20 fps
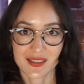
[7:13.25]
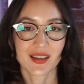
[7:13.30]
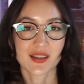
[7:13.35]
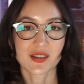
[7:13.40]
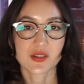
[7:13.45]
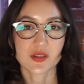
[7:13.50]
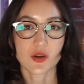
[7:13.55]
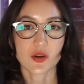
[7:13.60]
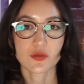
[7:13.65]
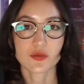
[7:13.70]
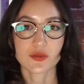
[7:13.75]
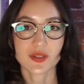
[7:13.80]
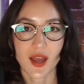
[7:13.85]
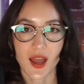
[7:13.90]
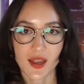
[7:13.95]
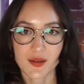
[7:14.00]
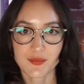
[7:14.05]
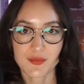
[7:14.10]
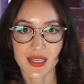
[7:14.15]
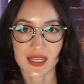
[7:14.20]
So
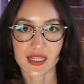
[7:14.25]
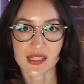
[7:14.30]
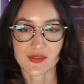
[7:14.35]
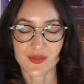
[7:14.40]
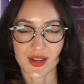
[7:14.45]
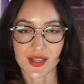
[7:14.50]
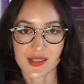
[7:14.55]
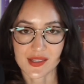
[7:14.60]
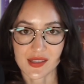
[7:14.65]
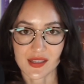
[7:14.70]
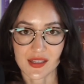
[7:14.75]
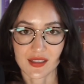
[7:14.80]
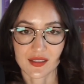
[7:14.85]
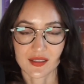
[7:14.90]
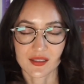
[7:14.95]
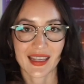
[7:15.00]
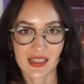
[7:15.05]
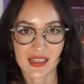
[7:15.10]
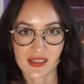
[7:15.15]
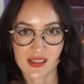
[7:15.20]
time-based vesting
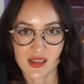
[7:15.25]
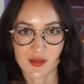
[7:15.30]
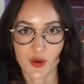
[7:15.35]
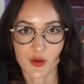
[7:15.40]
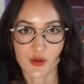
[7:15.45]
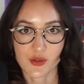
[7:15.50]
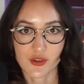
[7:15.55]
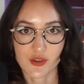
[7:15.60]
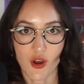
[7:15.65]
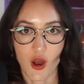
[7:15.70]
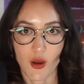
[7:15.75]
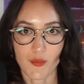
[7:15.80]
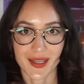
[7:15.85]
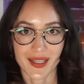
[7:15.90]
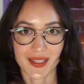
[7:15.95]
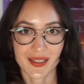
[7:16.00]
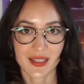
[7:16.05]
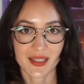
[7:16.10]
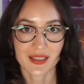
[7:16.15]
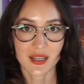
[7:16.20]
is the most
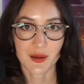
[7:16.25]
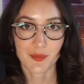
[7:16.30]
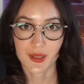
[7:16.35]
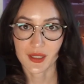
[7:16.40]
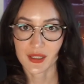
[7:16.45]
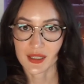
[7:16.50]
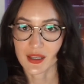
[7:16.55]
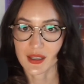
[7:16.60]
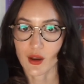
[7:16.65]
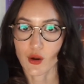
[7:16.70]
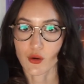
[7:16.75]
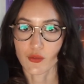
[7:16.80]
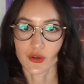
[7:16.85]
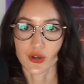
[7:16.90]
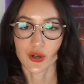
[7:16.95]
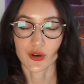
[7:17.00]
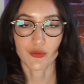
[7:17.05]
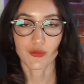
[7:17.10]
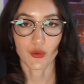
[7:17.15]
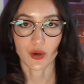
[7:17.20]
common, typically over
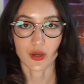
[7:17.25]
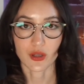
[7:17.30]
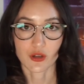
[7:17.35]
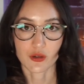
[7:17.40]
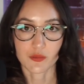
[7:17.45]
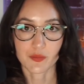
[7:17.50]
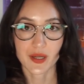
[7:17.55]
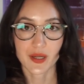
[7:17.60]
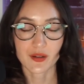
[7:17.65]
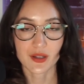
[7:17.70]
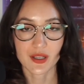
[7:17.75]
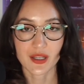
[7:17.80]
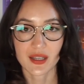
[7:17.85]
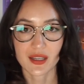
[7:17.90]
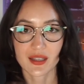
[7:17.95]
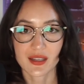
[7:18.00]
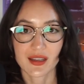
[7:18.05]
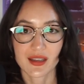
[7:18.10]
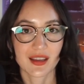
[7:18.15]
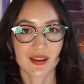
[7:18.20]
a 4-year
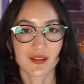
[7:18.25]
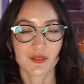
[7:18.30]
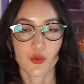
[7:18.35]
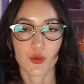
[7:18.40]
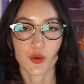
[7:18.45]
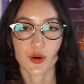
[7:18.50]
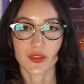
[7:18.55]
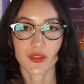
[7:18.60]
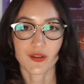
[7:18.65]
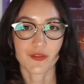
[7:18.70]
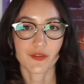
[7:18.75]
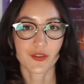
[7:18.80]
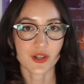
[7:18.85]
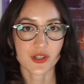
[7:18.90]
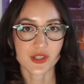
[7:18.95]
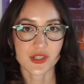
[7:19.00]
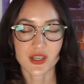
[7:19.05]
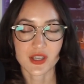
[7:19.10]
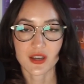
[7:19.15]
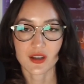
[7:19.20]
period. For the
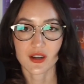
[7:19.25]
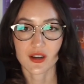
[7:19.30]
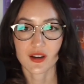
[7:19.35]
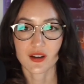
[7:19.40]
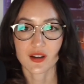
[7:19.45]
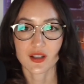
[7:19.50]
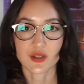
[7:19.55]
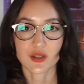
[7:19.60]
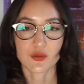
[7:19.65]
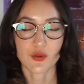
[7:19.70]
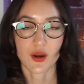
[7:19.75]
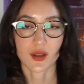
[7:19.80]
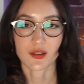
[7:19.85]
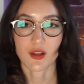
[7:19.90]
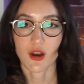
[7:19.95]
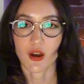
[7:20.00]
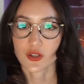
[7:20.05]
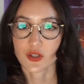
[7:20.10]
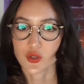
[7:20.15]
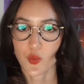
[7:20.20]
first year, you
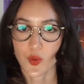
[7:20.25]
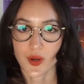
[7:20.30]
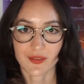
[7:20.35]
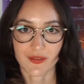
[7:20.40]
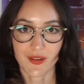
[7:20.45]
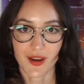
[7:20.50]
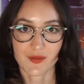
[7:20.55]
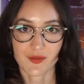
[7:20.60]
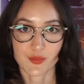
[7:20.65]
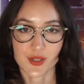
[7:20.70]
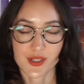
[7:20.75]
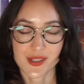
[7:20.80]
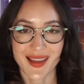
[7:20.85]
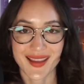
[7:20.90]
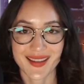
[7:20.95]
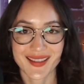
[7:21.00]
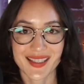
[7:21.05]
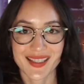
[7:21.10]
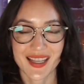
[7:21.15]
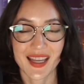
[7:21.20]
unlock
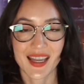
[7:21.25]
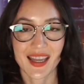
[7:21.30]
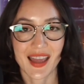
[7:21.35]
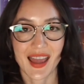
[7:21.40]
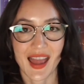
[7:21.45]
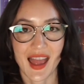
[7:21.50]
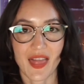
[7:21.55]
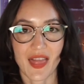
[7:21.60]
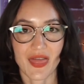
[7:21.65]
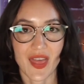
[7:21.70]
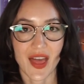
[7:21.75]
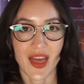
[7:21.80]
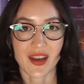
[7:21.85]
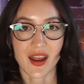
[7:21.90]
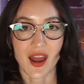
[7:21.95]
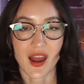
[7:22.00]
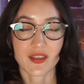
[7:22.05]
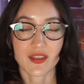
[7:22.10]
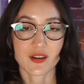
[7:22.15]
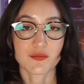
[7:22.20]
25%, and then
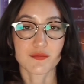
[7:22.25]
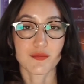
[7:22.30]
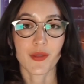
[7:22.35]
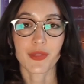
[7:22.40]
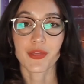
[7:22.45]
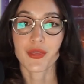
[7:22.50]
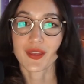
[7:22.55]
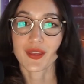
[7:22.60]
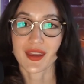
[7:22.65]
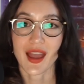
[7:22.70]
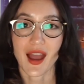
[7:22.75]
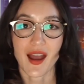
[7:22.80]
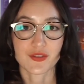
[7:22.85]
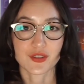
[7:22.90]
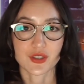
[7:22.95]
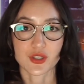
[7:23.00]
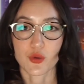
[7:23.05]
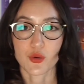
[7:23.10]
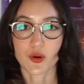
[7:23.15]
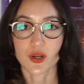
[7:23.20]
either monthly
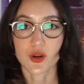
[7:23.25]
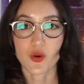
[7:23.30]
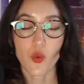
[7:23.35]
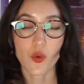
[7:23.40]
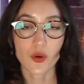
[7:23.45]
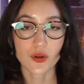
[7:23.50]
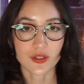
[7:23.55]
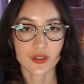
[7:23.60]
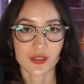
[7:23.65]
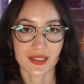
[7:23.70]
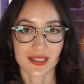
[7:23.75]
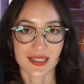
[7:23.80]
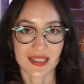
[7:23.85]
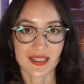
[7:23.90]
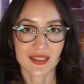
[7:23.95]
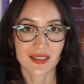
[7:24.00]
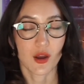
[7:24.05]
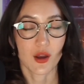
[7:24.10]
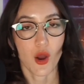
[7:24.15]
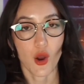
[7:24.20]
after or
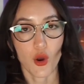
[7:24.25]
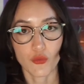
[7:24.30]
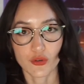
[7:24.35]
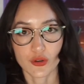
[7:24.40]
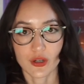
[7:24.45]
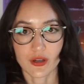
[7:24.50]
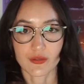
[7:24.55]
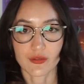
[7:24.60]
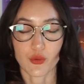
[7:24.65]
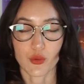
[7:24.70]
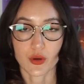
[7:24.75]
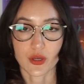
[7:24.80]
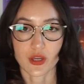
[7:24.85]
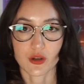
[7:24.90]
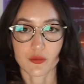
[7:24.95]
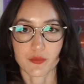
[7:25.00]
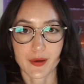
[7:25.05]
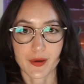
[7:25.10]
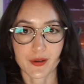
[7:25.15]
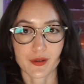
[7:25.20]
quarterly, over a
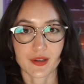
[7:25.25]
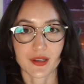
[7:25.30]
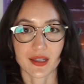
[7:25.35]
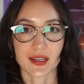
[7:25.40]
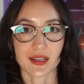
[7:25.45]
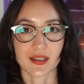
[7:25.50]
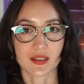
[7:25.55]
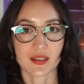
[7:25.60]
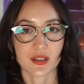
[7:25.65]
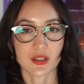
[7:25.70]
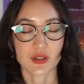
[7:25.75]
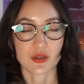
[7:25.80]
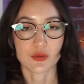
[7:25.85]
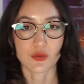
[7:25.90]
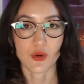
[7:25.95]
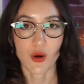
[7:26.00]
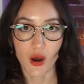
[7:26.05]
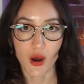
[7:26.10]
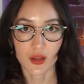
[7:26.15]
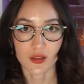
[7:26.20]
4-year period,
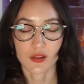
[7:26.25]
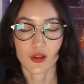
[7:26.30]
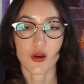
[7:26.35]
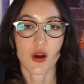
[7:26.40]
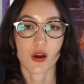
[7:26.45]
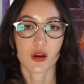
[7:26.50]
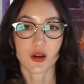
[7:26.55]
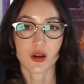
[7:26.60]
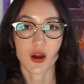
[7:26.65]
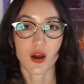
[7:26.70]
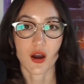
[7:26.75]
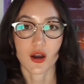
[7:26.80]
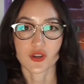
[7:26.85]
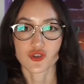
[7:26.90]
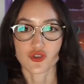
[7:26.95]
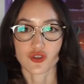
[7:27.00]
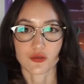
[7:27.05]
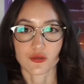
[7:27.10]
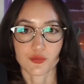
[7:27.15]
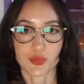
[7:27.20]
you unlock
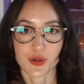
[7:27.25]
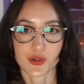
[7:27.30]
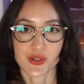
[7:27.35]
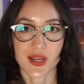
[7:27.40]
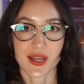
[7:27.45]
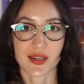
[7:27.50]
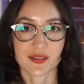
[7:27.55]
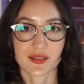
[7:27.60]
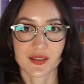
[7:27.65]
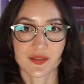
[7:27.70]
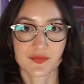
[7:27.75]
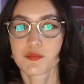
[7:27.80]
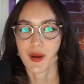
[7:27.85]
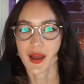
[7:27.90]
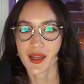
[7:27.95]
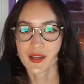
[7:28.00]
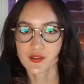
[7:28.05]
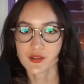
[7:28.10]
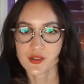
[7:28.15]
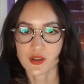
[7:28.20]
100%.
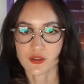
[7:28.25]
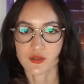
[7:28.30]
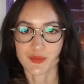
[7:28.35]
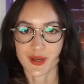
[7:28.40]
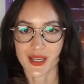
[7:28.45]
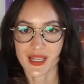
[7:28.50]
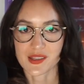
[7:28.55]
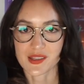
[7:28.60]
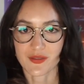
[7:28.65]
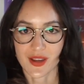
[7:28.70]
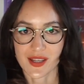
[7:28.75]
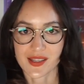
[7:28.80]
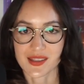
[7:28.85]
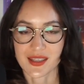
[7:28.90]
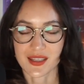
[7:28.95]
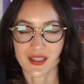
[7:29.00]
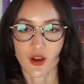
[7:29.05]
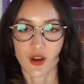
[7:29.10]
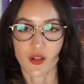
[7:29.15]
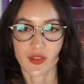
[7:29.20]
Milestone-based
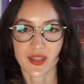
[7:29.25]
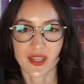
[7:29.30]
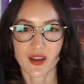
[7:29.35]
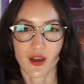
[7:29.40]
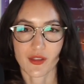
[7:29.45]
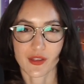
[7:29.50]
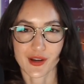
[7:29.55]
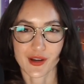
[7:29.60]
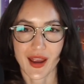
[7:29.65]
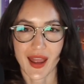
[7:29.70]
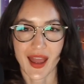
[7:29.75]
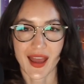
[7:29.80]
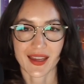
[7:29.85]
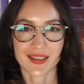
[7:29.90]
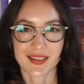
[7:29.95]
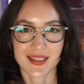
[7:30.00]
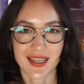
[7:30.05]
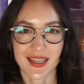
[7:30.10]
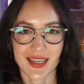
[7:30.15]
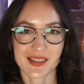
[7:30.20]
vesting, on the other
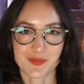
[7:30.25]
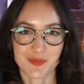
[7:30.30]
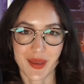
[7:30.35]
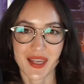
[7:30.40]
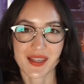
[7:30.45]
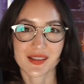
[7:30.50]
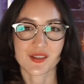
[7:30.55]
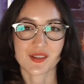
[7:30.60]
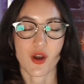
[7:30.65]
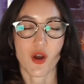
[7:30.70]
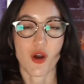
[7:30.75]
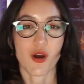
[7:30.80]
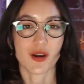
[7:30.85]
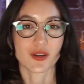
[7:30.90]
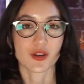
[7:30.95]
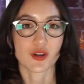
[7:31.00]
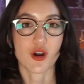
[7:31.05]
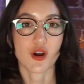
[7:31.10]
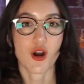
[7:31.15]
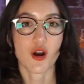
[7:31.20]
hand, is based
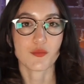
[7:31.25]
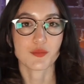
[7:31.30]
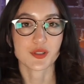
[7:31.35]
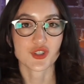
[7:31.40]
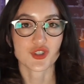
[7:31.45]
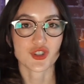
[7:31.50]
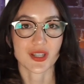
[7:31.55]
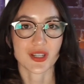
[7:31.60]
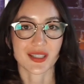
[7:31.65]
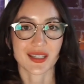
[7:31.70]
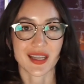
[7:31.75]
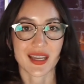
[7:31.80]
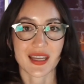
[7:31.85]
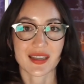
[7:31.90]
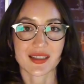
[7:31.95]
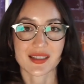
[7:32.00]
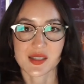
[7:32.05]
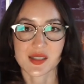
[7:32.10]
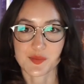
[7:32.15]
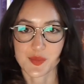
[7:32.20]
on accomplishing
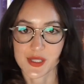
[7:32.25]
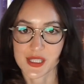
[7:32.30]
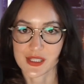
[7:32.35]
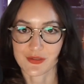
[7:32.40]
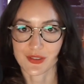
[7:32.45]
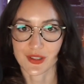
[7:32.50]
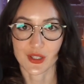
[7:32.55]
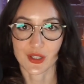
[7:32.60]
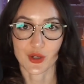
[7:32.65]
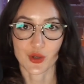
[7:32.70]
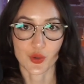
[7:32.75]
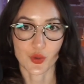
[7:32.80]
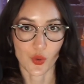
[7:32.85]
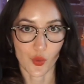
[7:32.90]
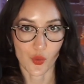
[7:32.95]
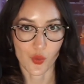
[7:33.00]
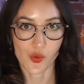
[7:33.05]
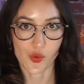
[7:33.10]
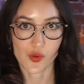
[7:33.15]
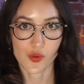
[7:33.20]
a specific
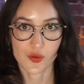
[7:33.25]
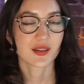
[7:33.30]
goal.